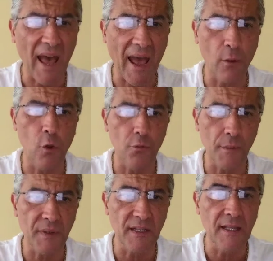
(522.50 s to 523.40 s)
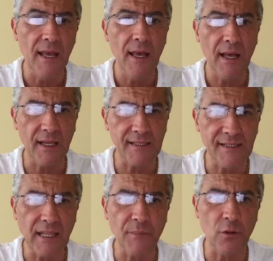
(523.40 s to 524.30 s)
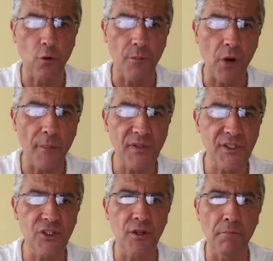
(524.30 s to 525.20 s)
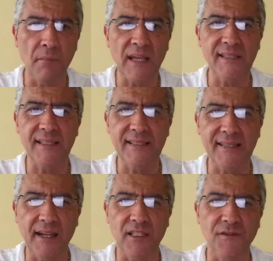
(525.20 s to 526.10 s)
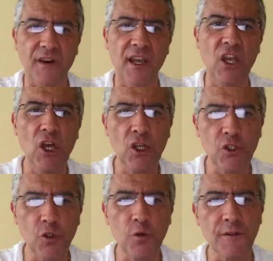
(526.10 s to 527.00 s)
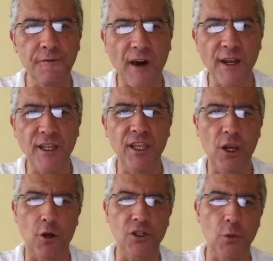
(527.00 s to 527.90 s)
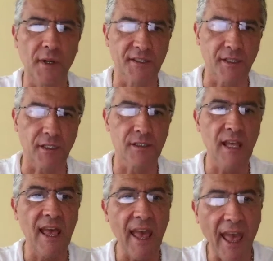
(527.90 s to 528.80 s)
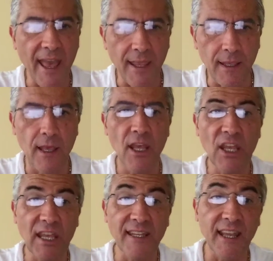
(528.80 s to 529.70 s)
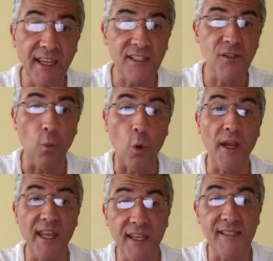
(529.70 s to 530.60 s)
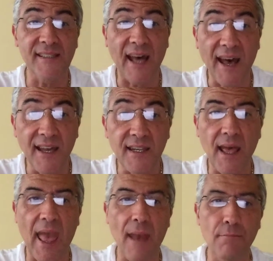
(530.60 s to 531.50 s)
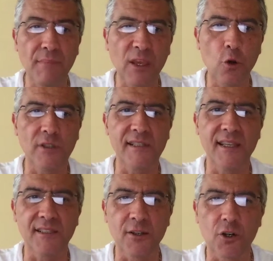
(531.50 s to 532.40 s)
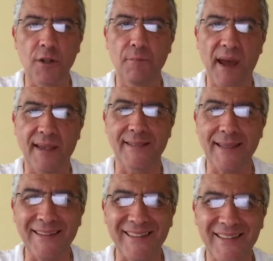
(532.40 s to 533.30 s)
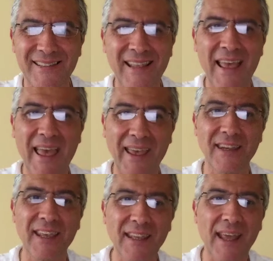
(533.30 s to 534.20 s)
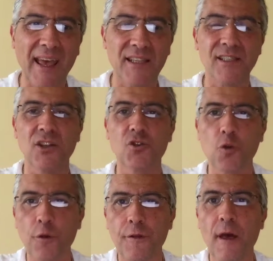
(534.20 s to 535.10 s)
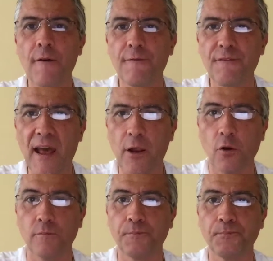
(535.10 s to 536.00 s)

I will repeat. A statement or proposition must satisfy two defining characteristics. A, it is what is unambiguously asserted by a sentence, and it has a truth value.